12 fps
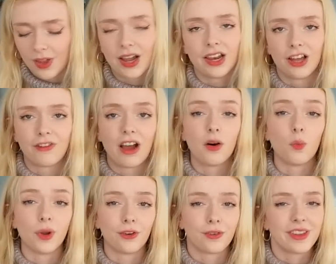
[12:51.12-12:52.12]
I love how
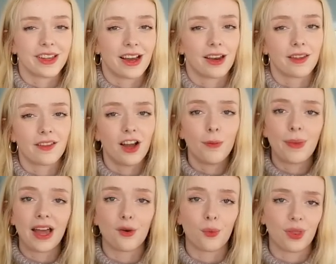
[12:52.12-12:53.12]
wintry the colours are
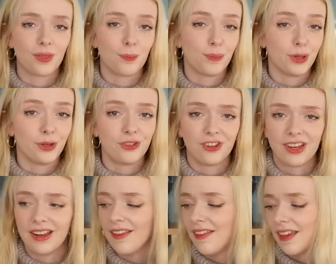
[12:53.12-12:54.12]
paired with blue
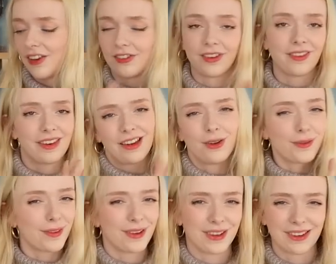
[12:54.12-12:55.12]
jeans. It
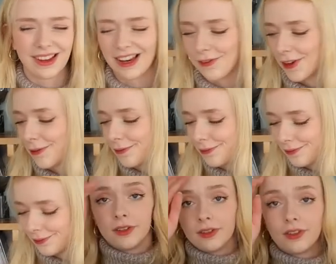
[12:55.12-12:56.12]
looks so good. I love
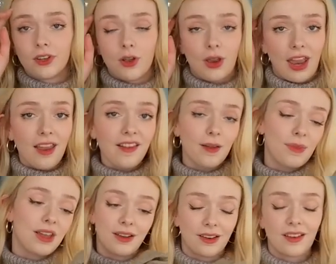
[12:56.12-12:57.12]
it. Okay,
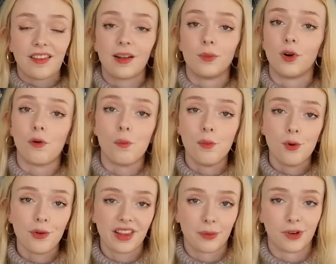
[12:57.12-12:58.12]
something somewhat
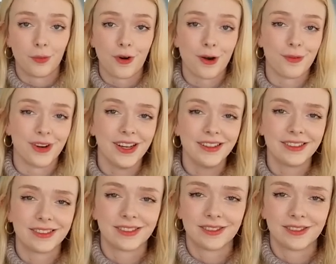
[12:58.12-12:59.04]
more summer appropriate.